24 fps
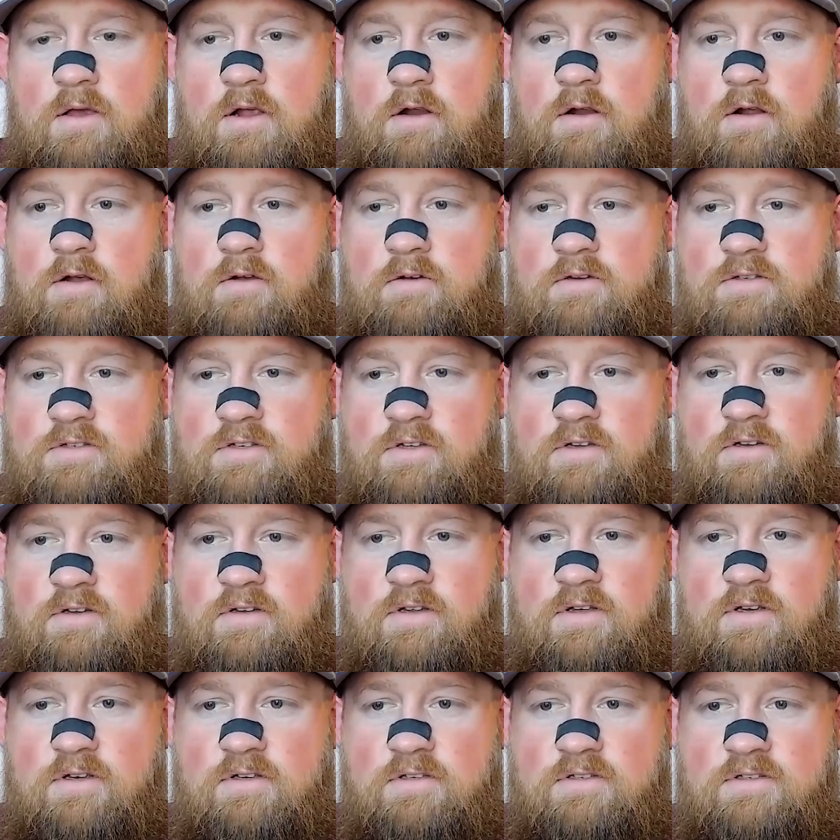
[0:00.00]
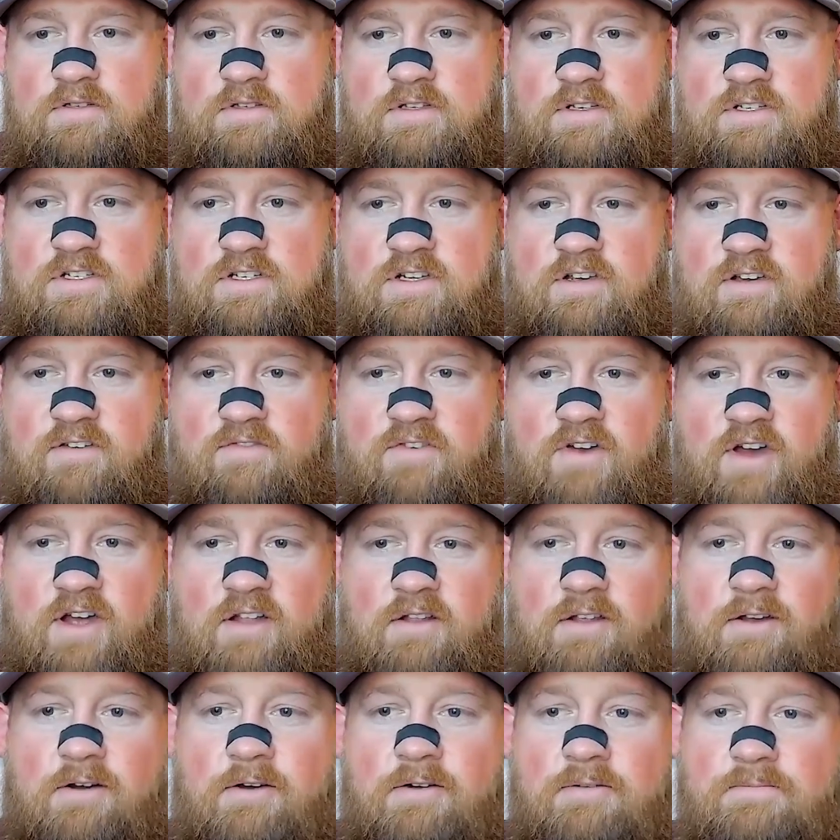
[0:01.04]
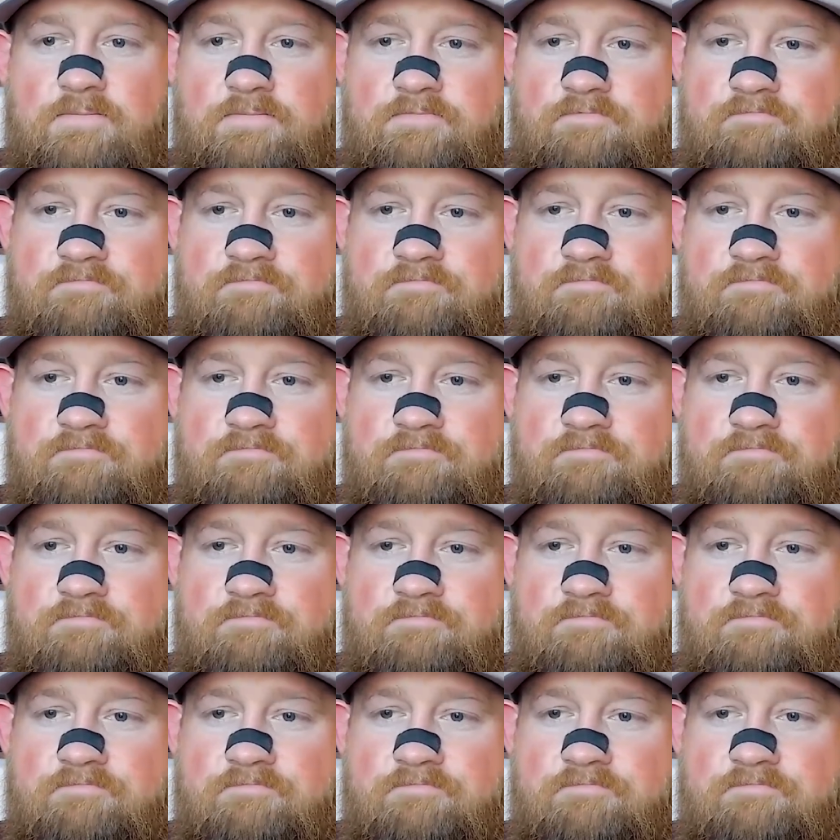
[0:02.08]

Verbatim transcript: Eric Olson. He's the GFI leader.